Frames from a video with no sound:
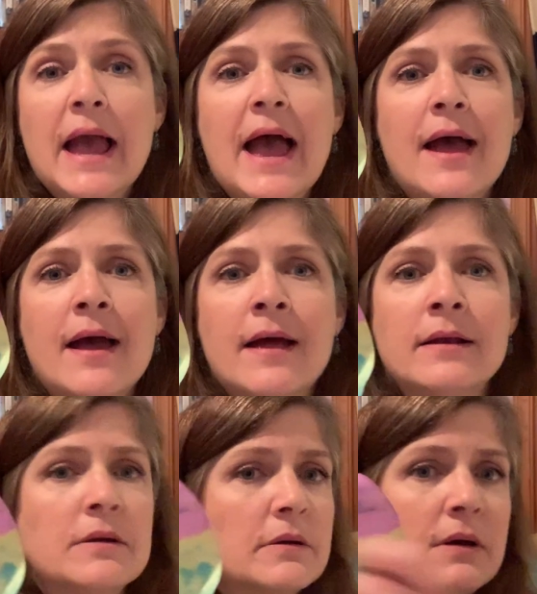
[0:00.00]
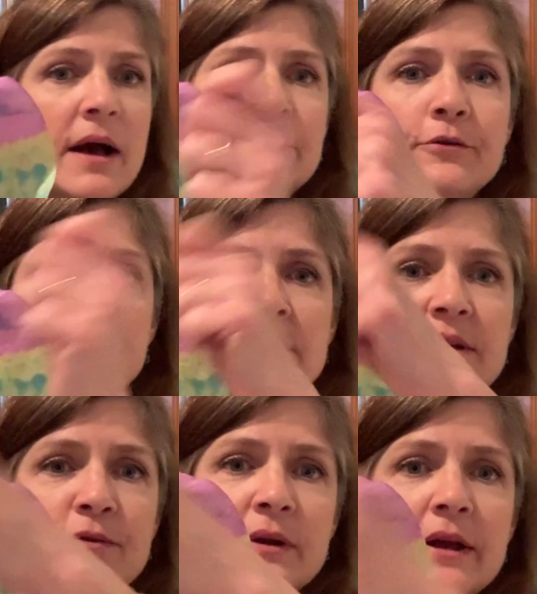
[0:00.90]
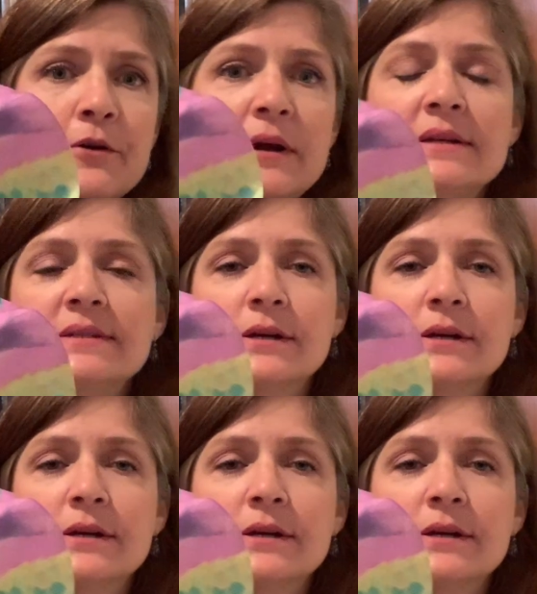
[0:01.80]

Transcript: and colored in different areas,